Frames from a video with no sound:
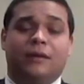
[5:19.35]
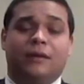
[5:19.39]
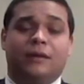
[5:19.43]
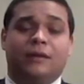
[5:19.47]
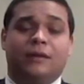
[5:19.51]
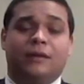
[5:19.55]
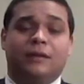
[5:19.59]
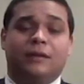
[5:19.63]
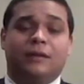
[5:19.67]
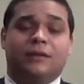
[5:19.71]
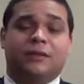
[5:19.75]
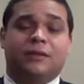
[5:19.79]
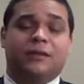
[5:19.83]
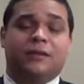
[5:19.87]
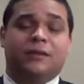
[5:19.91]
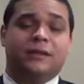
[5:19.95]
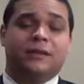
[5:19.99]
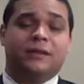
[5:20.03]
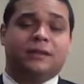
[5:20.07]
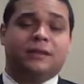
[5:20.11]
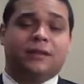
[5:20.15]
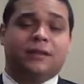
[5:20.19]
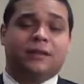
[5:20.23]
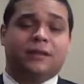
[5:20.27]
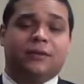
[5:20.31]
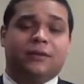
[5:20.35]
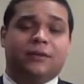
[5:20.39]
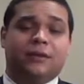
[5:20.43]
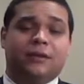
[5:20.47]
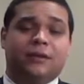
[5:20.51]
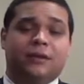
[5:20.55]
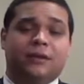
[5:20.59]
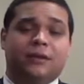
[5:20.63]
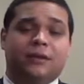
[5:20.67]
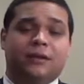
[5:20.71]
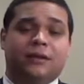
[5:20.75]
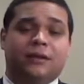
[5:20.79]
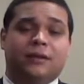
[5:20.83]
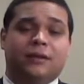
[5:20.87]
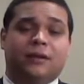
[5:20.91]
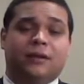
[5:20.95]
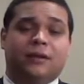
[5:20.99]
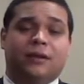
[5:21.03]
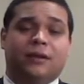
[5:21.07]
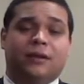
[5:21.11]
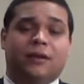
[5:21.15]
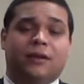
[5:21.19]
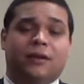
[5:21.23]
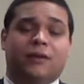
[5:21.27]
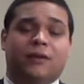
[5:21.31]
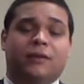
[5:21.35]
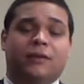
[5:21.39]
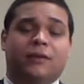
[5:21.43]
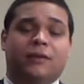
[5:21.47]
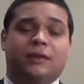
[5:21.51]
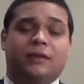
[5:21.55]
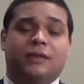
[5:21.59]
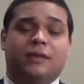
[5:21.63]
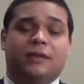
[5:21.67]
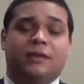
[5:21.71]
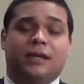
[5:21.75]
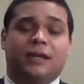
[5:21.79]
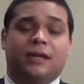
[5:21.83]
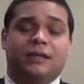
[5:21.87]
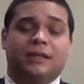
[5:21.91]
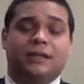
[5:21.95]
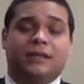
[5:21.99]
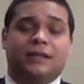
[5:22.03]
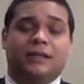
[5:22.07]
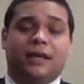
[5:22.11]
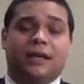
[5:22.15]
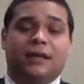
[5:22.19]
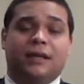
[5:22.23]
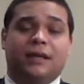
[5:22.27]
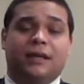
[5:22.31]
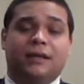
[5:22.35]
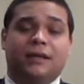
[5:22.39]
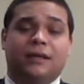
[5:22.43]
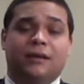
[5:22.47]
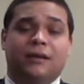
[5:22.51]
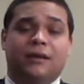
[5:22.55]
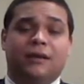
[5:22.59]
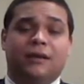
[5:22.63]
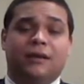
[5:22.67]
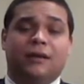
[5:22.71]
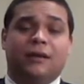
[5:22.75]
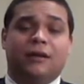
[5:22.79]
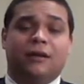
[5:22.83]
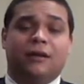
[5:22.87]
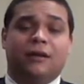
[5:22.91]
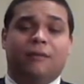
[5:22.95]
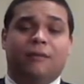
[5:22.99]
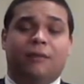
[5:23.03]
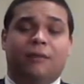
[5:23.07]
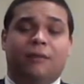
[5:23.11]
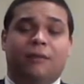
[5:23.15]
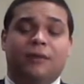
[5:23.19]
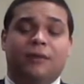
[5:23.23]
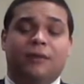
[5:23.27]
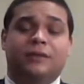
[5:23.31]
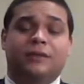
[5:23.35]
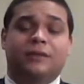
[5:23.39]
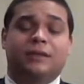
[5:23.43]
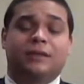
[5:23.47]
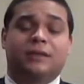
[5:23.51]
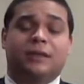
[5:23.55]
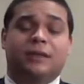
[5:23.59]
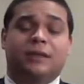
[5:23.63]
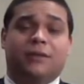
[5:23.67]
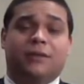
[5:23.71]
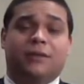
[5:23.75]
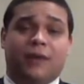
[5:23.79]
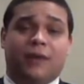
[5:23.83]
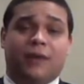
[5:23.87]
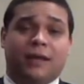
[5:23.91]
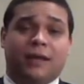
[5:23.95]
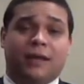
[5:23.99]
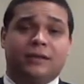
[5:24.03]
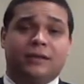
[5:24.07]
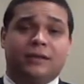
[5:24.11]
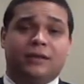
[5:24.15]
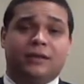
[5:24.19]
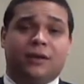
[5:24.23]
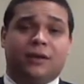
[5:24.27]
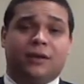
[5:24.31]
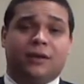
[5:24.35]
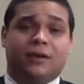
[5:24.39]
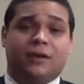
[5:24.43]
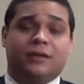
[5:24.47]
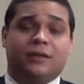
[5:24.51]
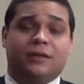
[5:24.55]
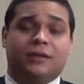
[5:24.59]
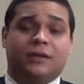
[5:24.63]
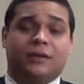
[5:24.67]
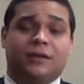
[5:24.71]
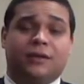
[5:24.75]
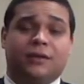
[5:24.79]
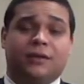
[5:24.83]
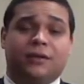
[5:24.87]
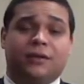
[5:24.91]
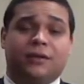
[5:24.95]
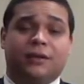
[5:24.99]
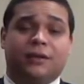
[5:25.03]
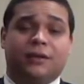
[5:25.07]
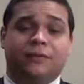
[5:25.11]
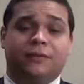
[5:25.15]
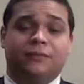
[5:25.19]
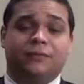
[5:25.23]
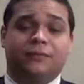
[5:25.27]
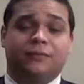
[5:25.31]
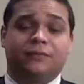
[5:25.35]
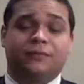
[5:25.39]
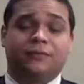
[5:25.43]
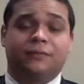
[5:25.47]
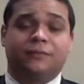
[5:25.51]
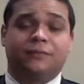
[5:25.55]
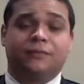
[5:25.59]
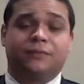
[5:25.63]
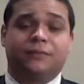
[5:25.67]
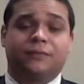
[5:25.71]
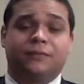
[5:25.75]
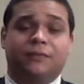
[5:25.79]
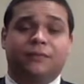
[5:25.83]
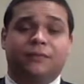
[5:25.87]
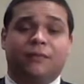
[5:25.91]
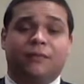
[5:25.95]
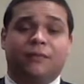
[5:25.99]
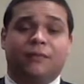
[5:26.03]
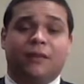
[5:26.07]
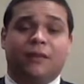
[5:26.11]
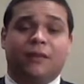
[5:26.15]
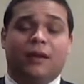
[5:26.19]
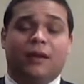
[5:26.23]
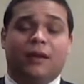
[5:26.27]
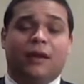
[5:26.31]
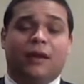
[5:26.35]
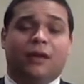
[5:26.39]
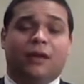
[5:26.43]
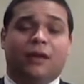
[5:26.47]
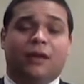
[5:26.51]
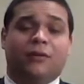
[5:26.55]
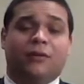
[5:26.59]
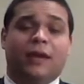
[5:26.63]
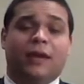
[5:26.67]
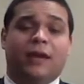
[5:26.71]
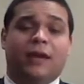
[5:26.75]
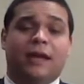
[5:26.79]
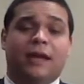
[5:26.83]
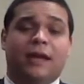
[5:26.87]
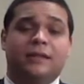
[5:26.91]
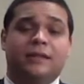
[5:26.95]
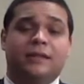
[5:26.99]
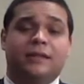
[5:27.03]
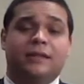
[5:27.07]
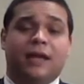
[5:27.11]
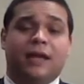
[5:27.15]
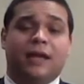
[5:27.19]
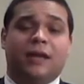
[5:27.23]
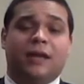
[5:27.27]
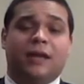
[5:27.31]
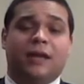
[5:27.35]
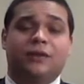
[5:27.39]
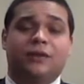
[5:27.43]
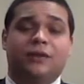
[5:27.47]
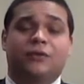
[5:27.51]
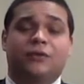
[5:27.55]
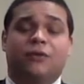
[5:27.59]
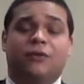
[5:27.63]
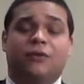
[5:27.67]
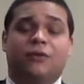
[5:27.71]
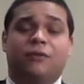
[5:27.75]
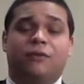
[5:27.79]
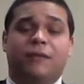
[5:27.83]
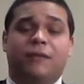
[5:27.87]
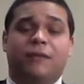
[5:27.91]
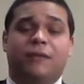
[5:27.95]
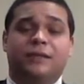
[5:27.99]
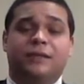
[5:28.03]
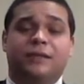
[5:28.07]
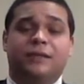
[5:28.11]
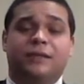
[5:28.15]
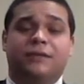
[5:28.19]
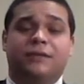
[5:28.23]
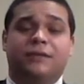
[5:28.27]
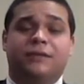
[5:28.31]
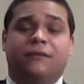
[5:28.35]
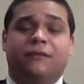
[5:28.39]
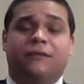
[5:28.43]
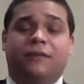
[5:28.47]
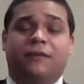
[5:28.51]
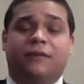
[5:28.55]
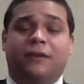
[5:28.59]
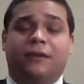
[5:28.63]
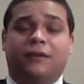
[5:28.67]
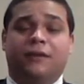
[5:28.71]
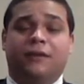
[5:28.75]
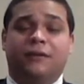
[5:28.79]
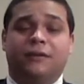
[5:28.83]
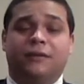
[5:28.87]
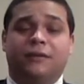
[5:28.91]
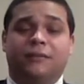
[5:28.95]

So this theory, along with agenda setting, poses a threat to our security. It creates a controlled message of fear.